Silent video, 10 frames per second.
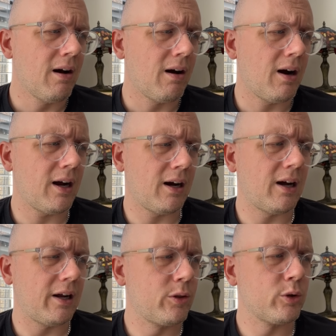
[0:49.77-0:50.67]

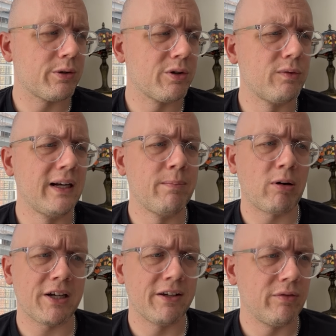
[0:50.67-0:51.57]
I thought this was really
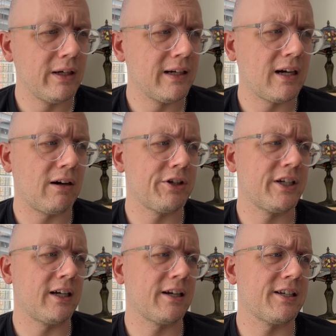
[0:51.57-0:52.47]
impressive, really
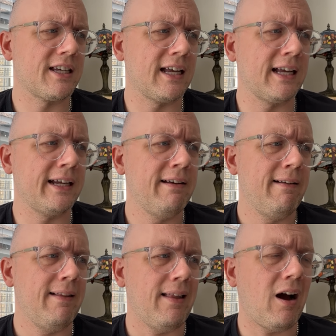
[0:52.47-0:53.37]
encouraging. Like I say,
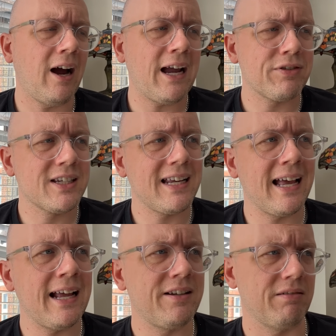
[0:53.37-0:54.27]
I have
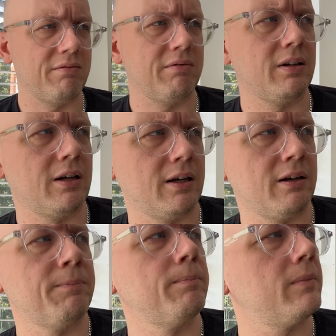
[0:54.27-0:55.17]
said,
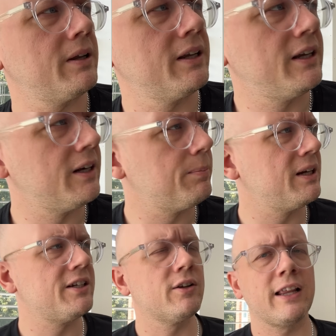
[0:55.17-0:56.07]
I think in a
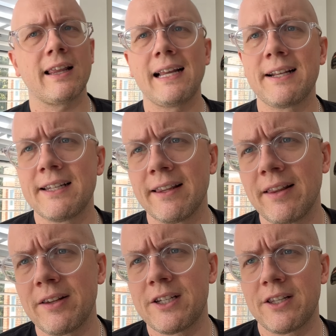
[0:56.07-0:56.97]
piece on The Athletic,
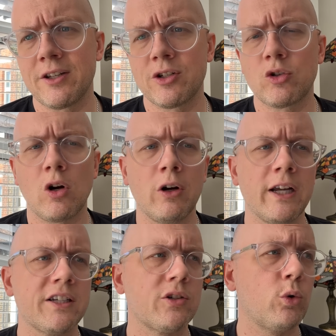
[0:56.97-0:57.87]
that this is the
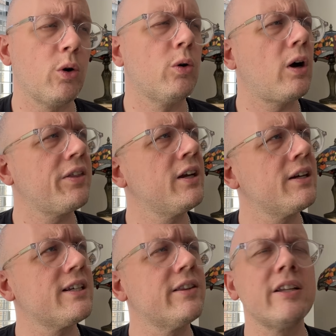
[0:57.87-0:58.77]
strongest, or I think I
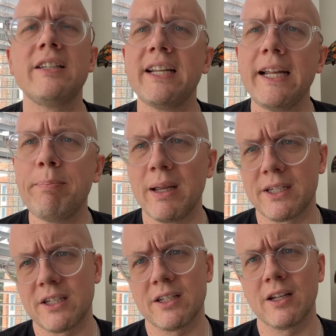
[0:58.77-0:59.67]
said the
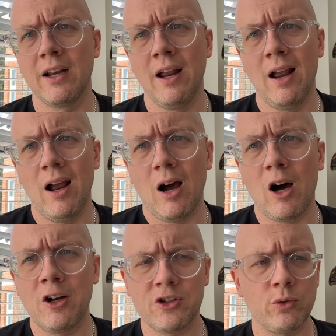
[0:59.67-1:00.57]
deepest
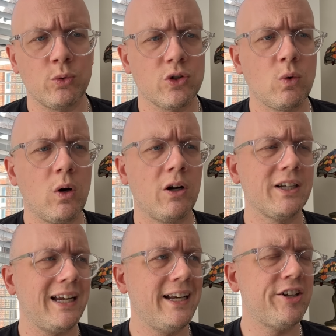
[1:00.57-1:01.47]
Arsenal
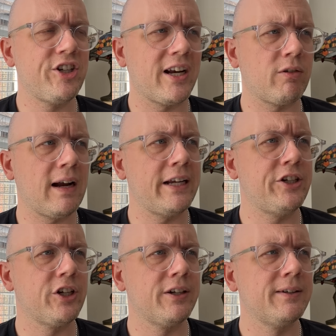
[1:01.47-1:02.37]
squad in a
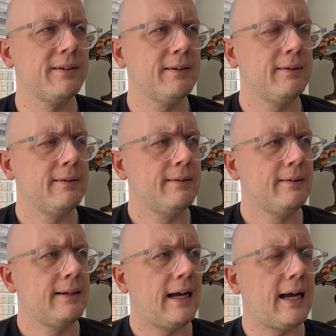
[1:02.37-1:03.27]
generation.
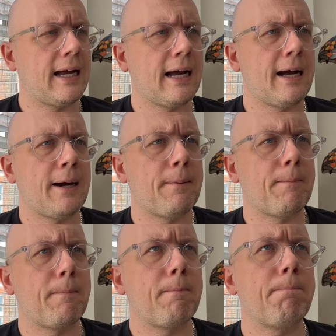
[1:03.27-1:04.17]
And